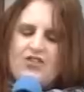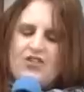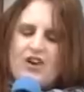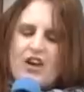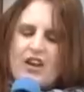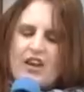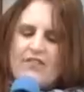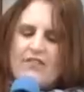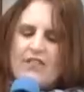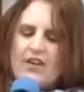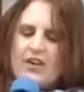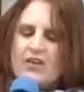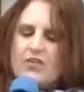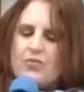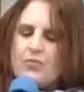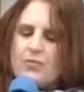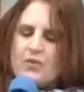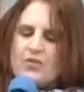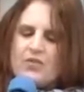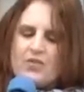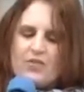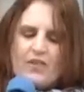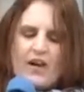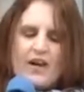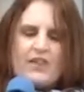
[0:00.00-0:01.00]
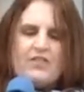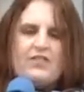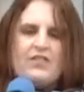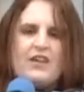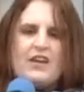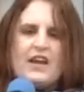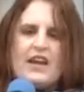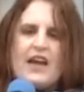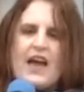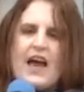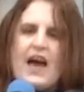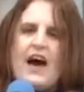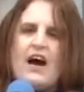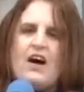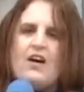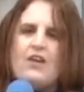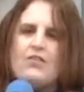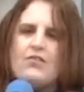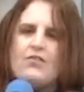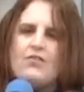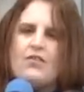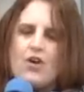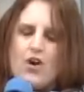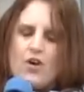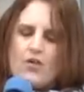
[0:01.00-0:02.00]
Genovese was arrested and held
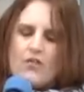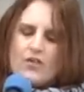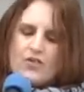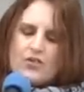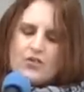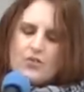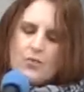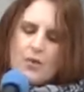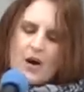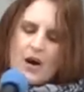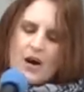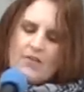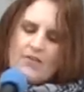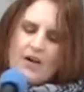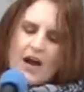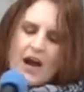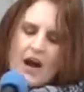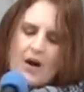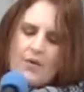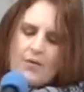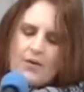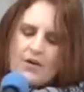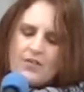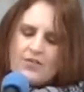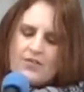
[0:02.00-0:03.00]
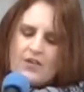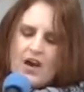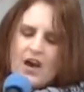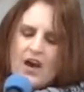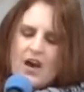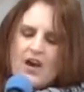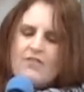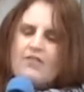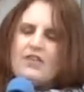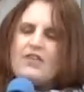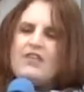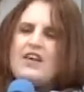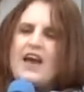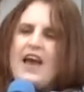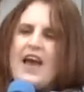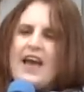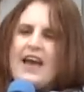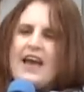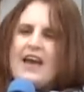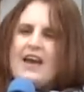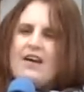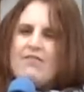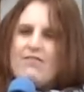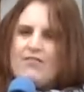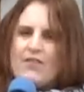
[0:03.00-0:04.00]
for over 12 hours for
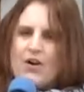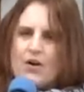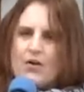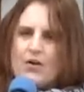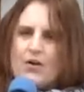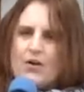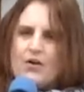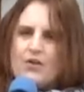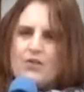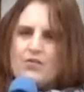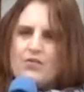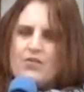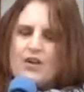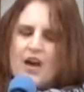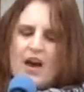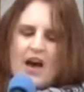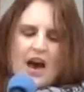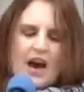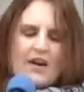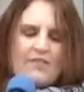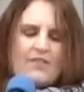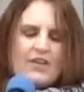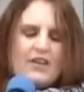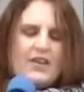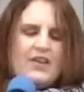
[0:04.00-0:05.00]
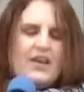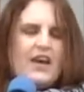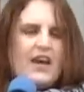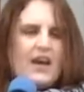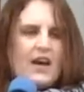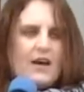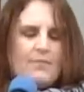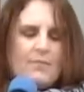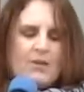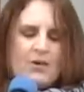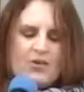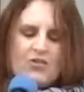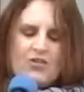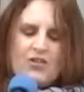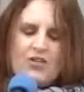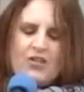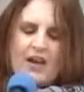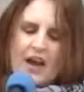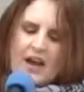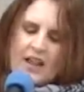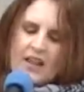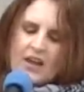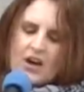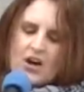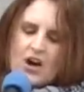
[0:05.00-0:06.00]
taking photos of a decommissioned
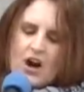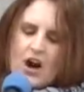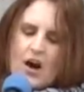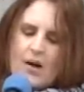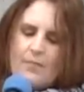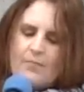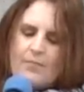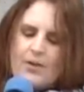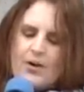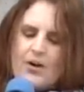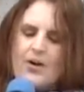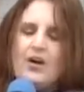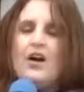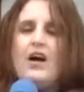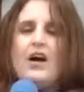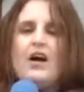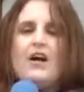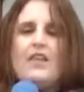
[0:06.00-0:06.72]
helicopter